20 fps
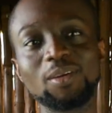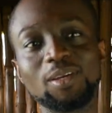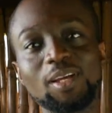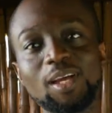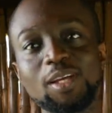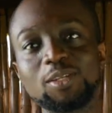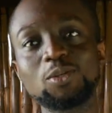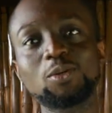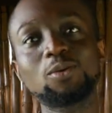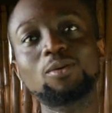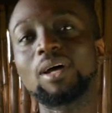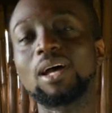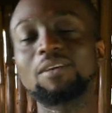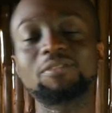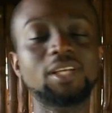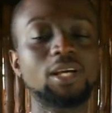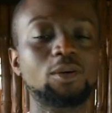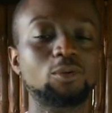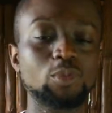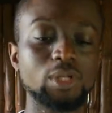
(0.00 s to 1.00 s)
Yeah, so
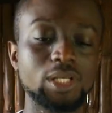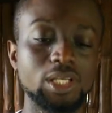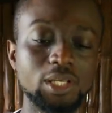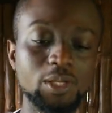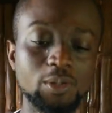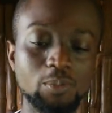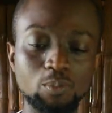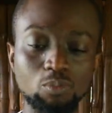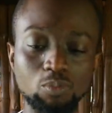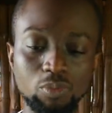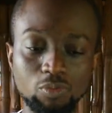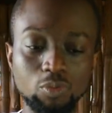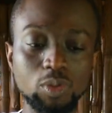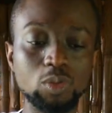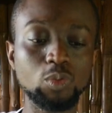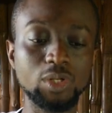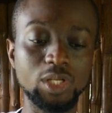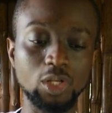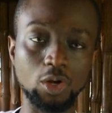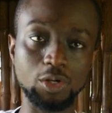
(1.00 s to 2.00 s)
after we
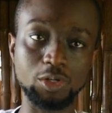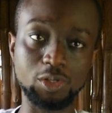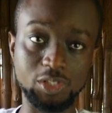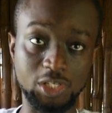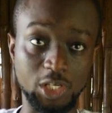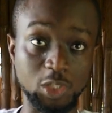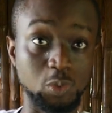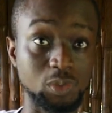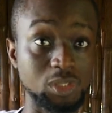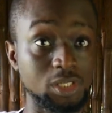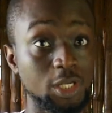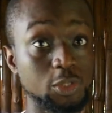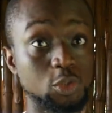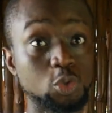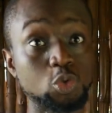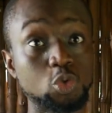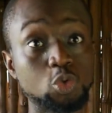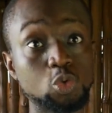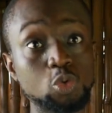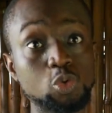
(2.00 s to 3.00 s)
did all the research we needed to
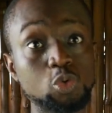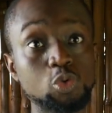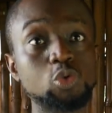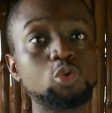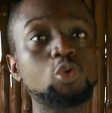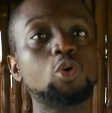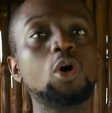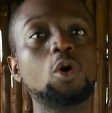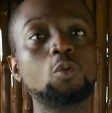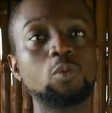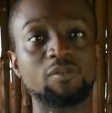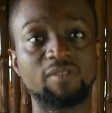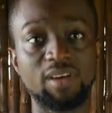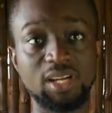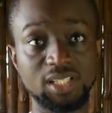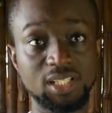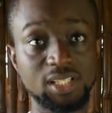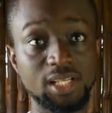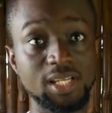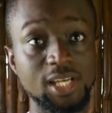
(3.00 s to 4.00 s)
do, we
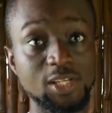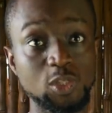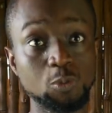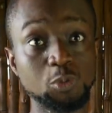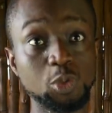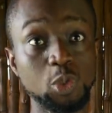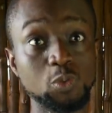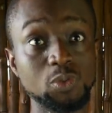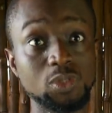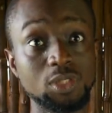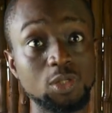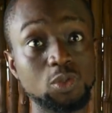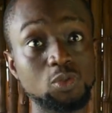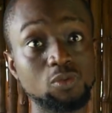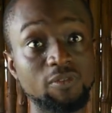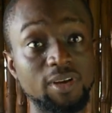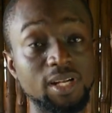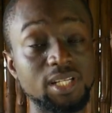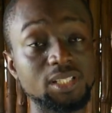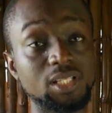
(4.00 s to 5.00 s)
validated the assumption we needed to
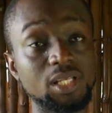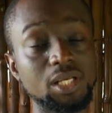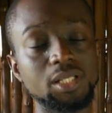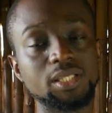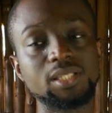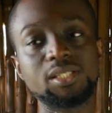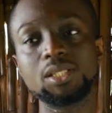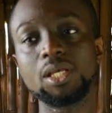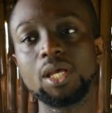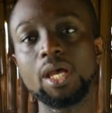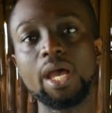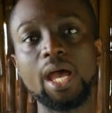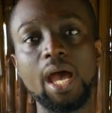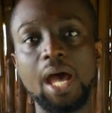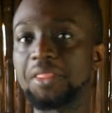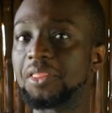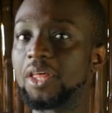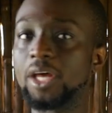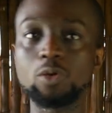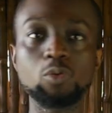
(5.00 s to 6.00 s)
validate,
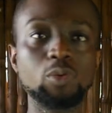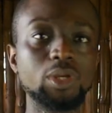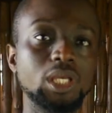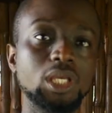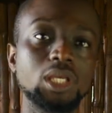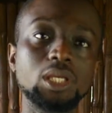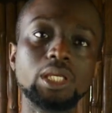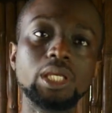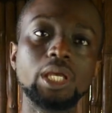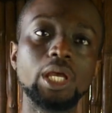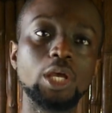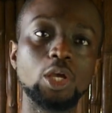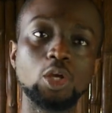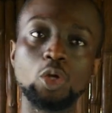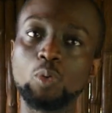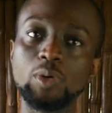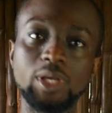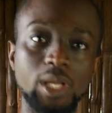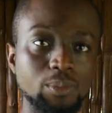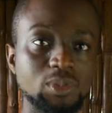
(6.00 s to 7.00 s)
and then
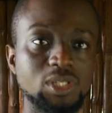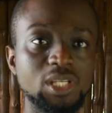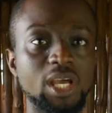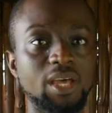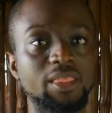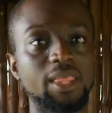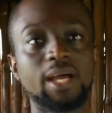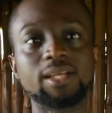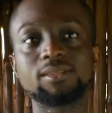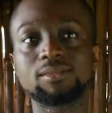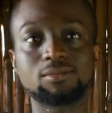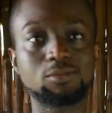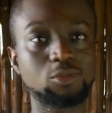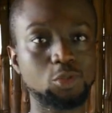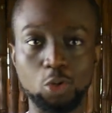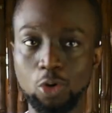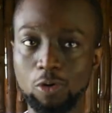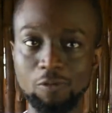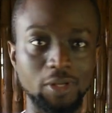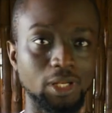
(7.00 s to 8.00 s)
we came together, thought
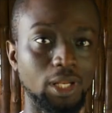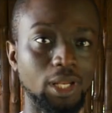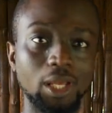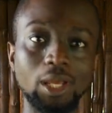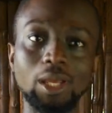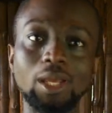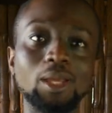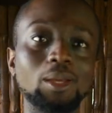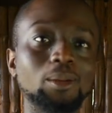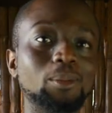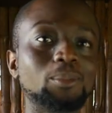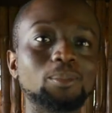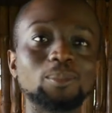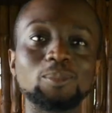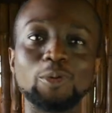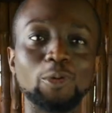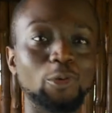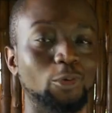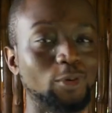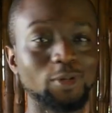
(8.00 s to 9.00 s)
of a name.
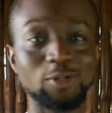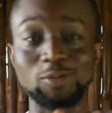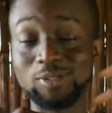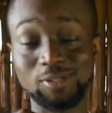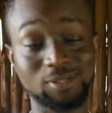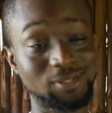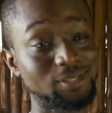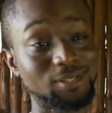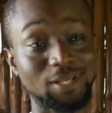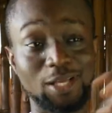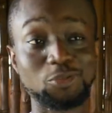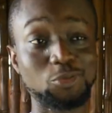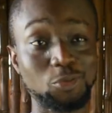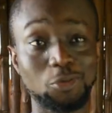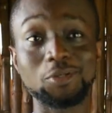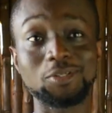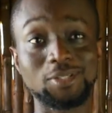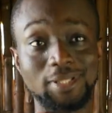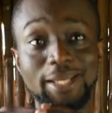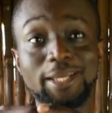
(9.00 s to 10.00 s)
It took
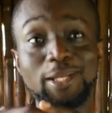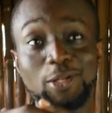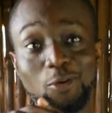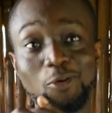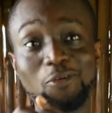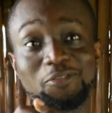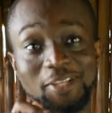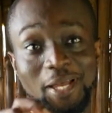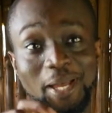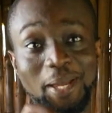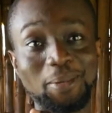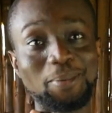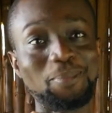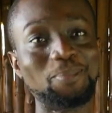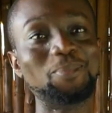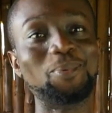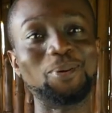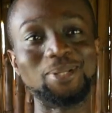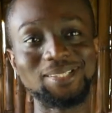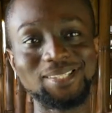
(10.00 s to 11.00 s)
us like a lot of time,
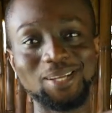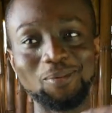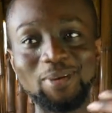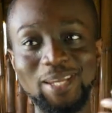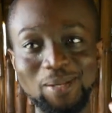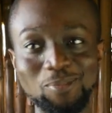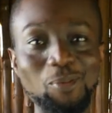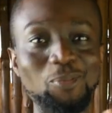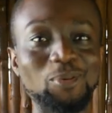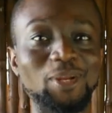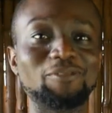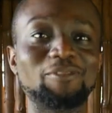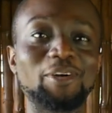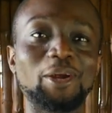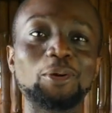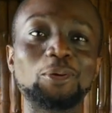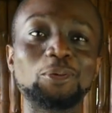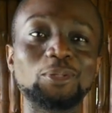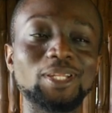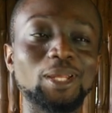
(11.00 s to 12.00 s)
but yeah, we came up with a very
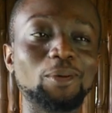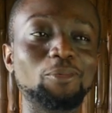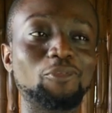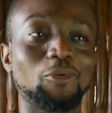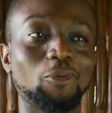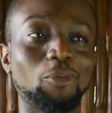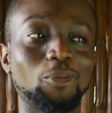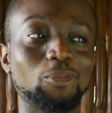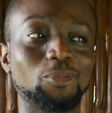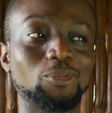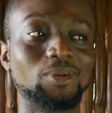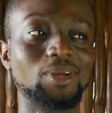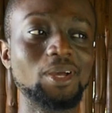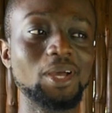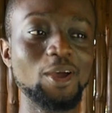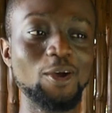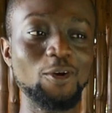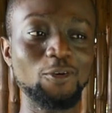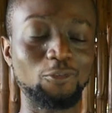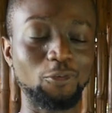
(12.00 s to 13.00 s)
good name
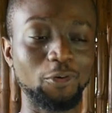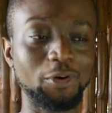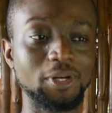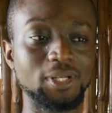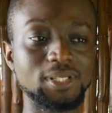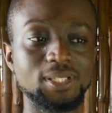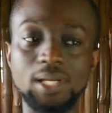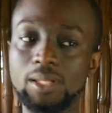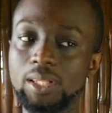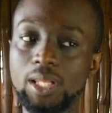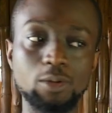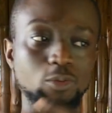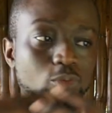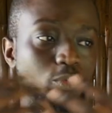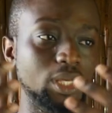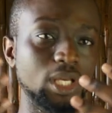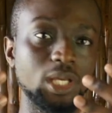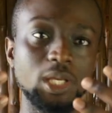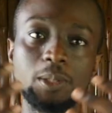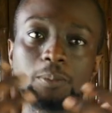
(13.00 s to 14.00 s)
for it. And
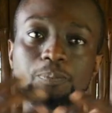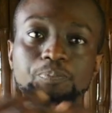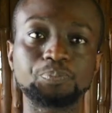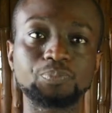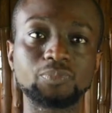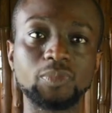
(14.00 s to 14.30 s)
then